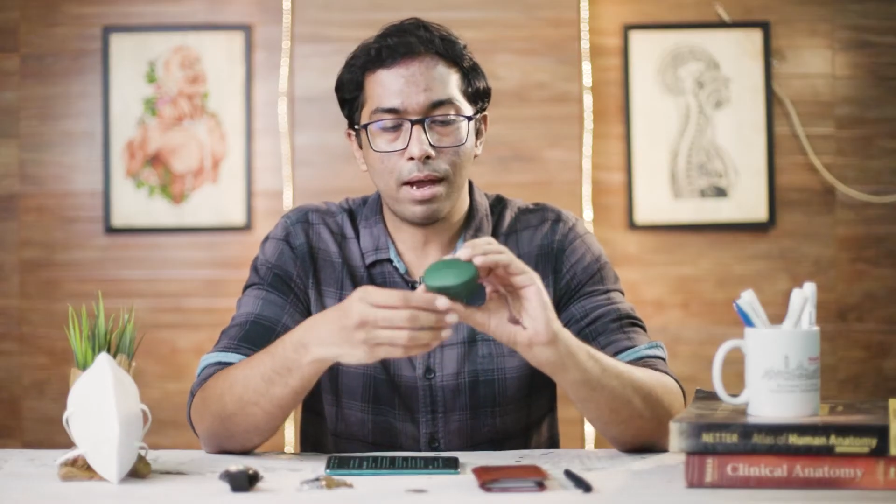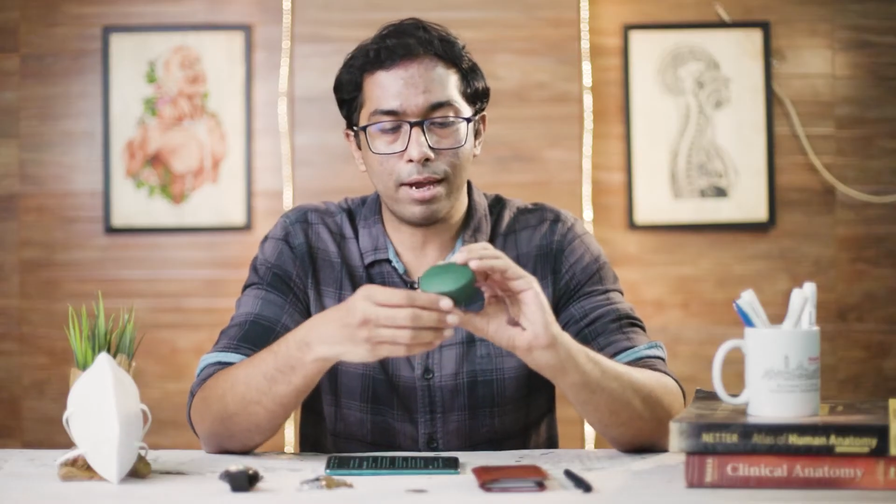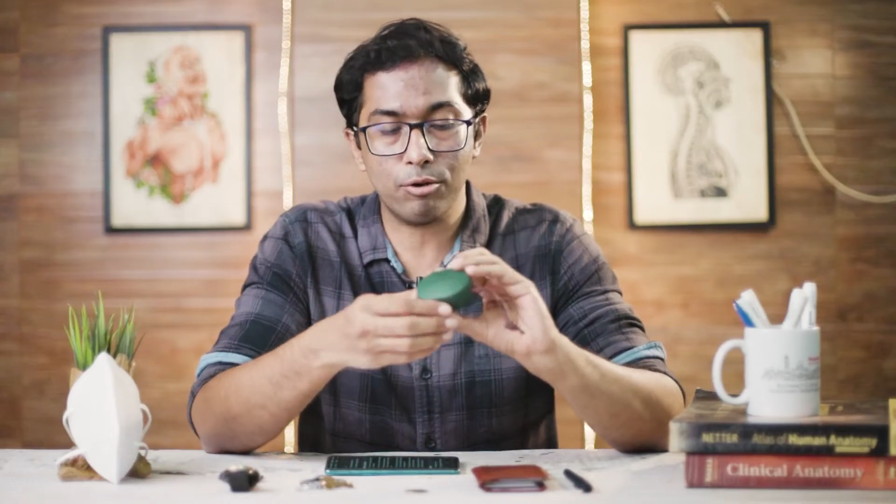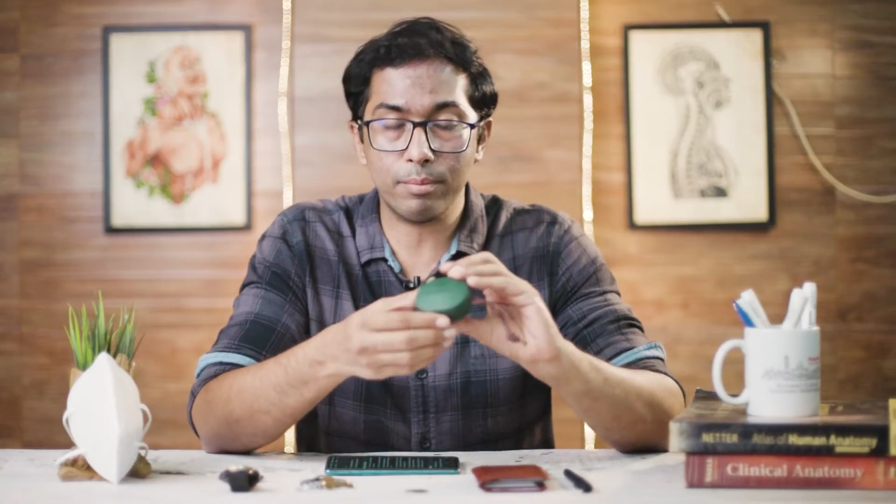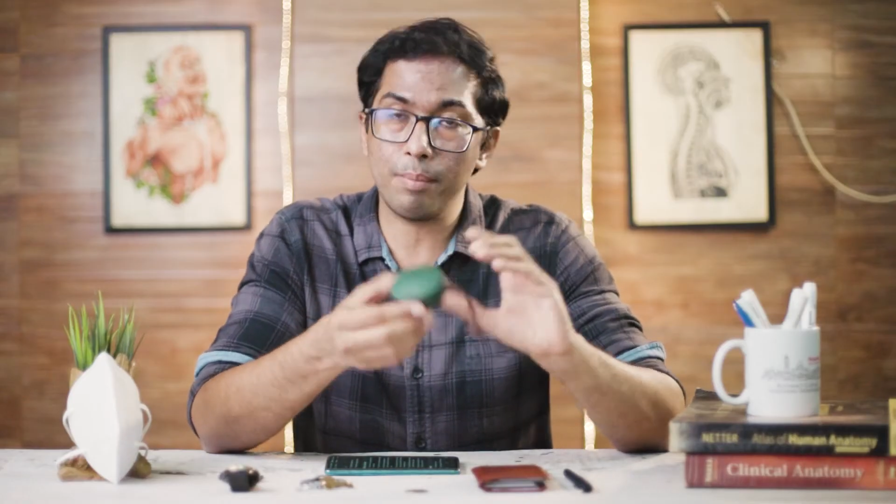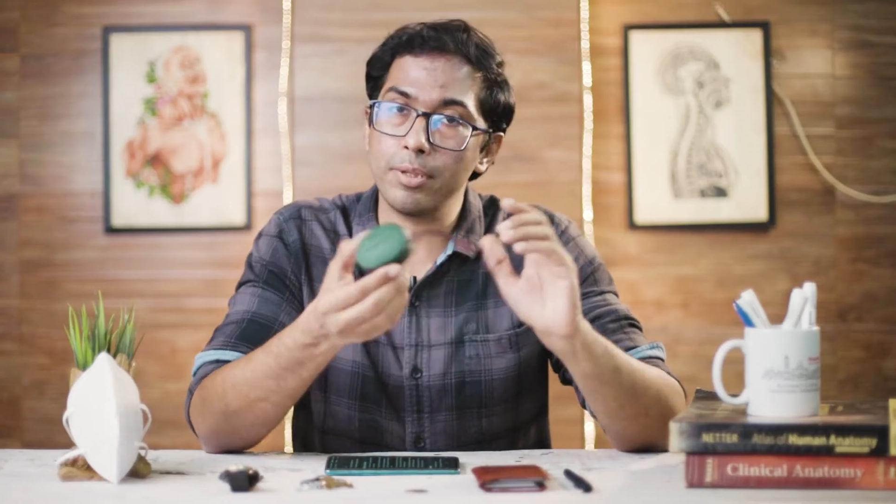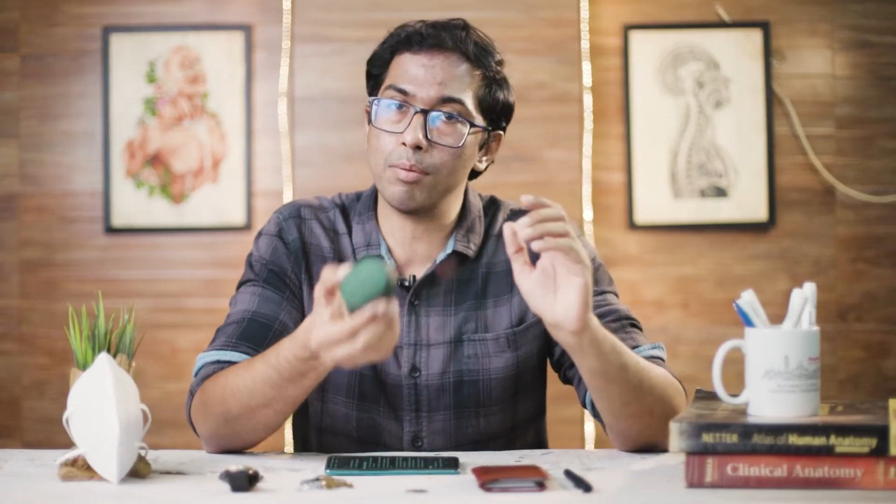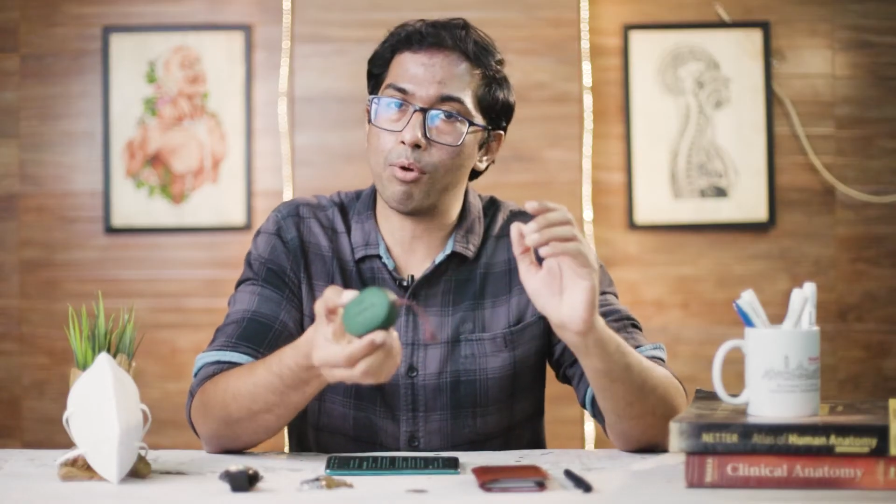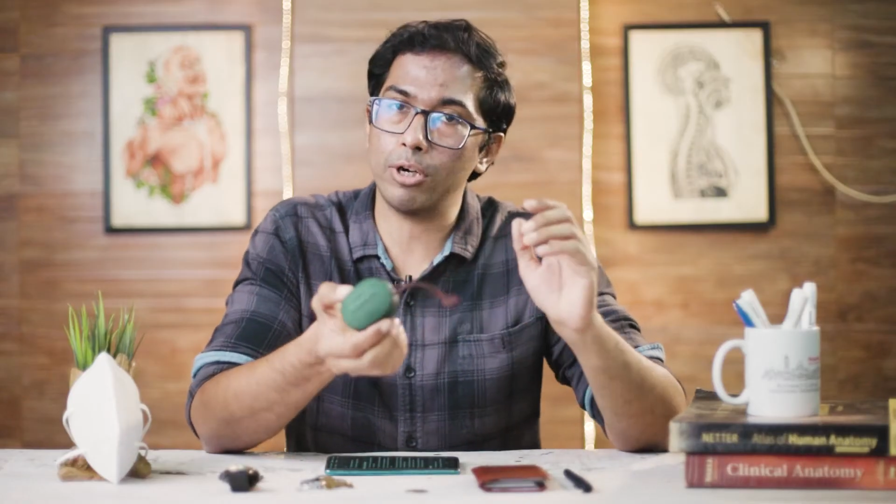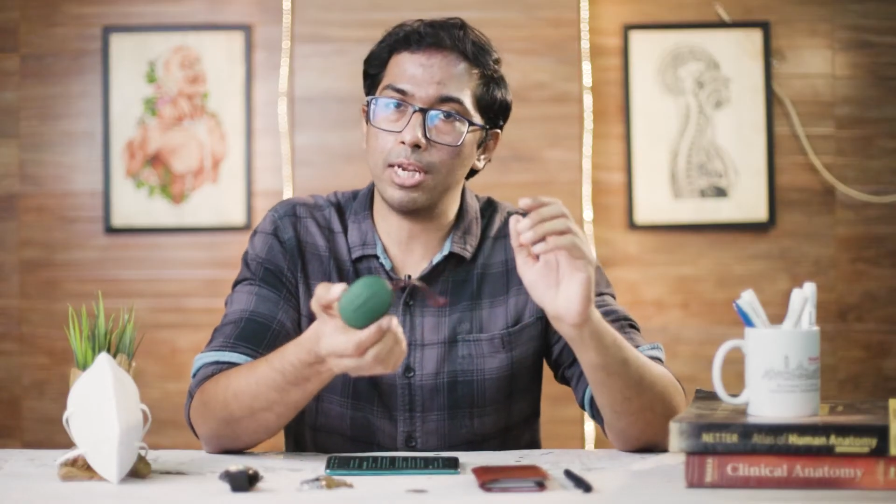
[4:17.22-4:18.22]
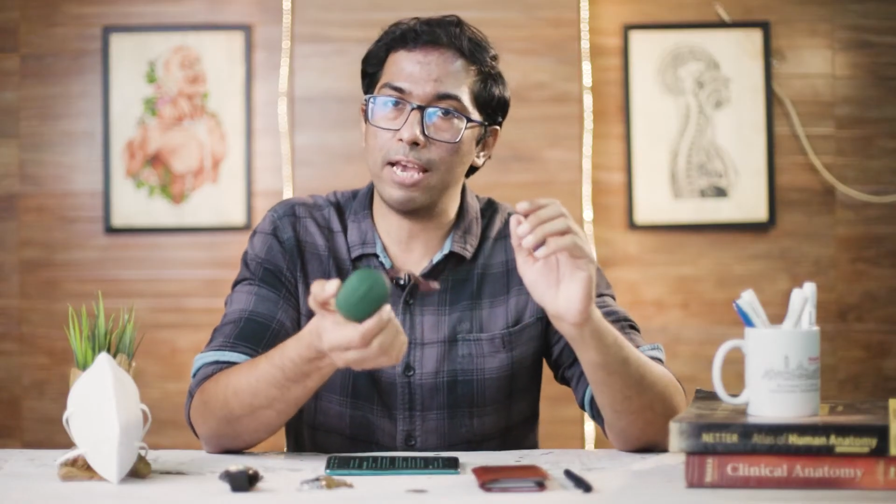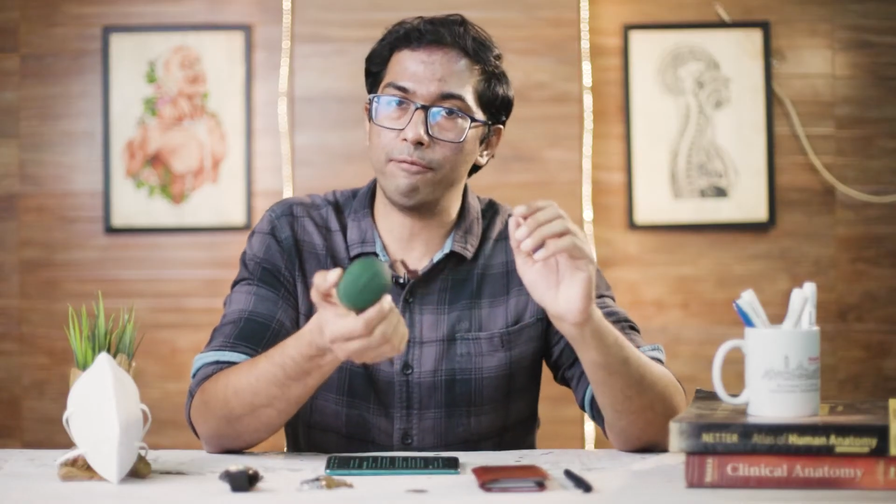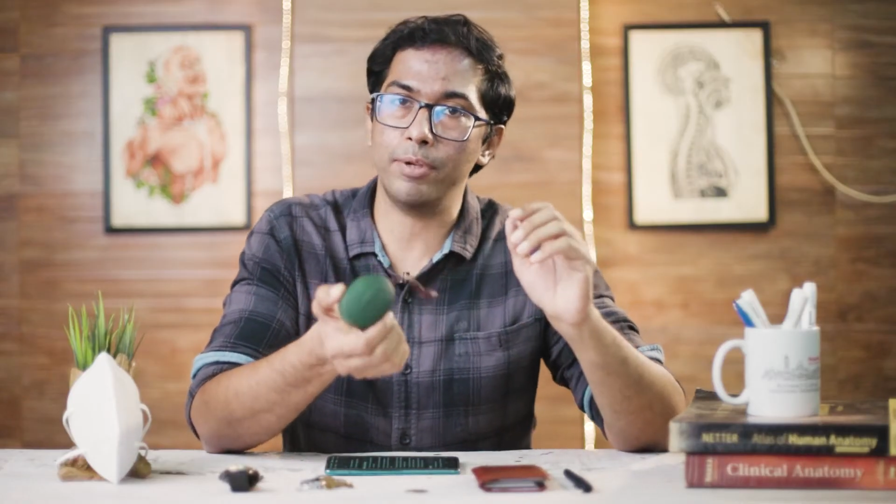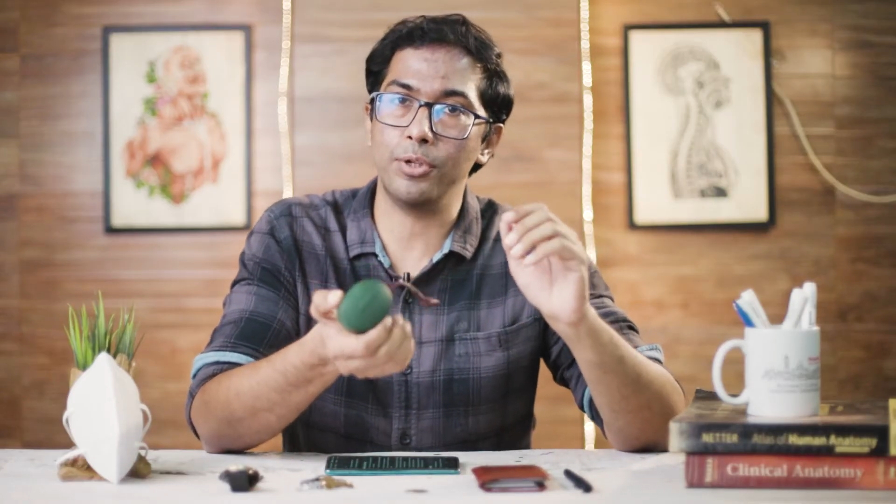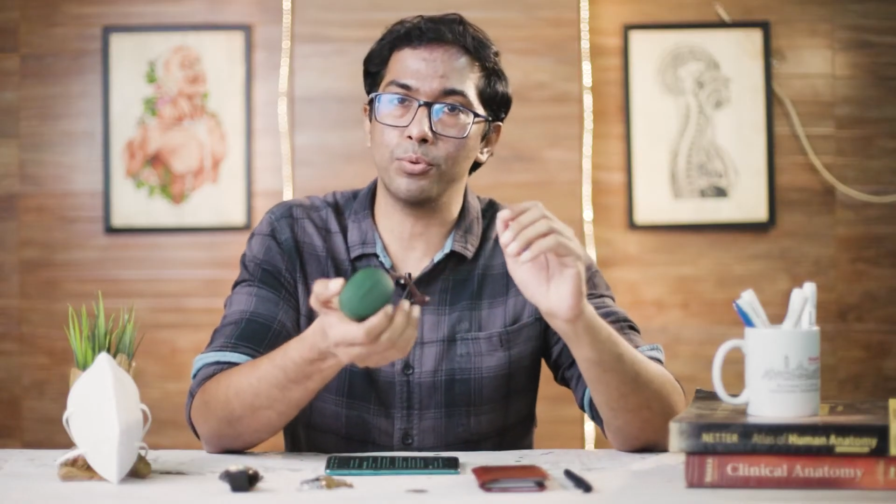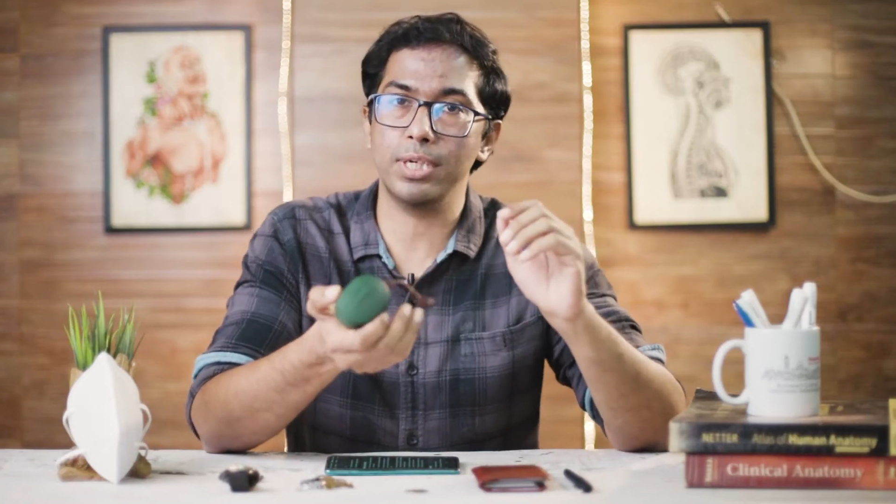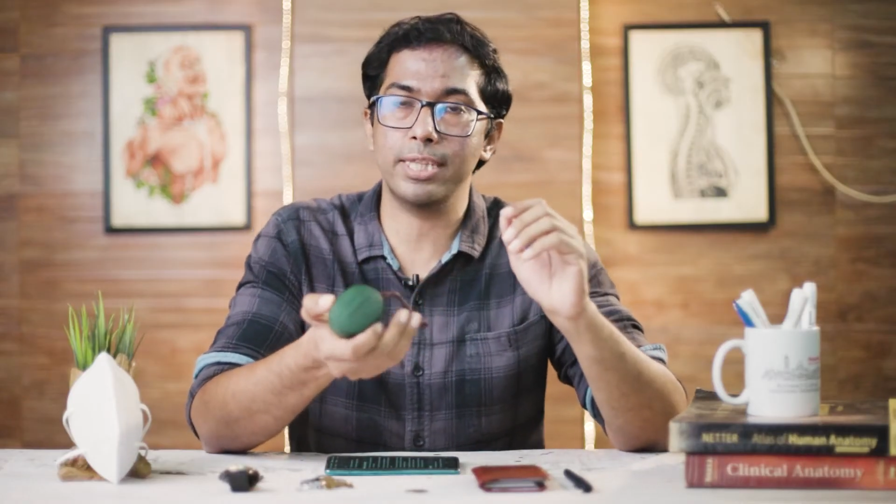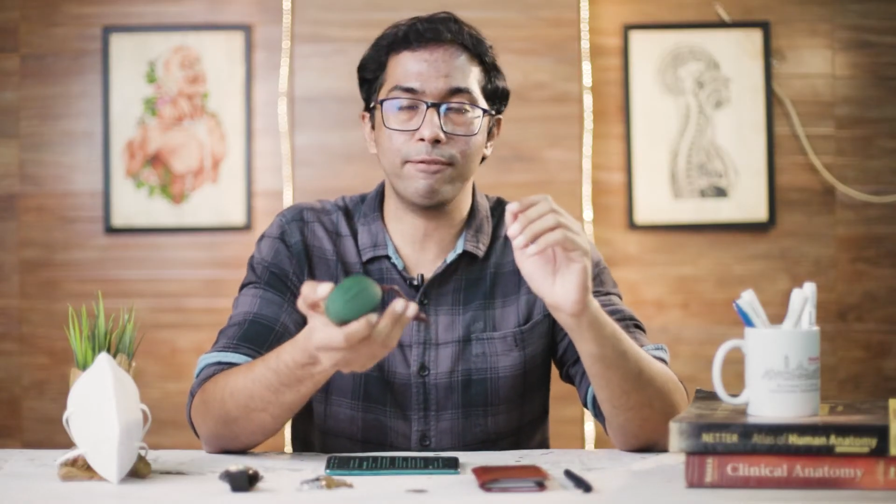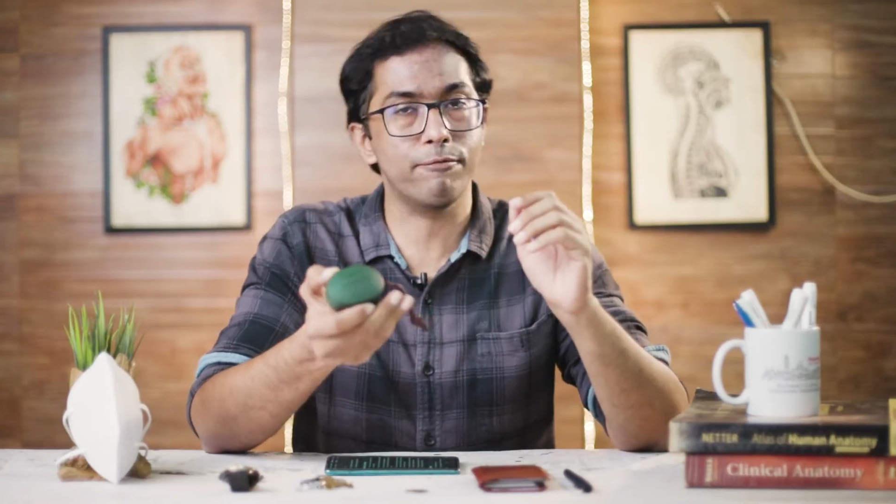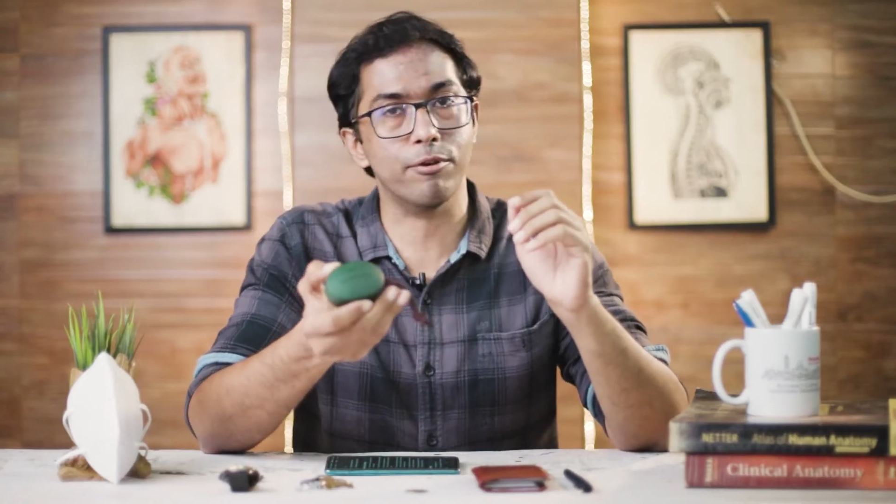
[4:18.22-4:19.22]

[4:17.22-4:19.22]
I don't remember the model. I've been using them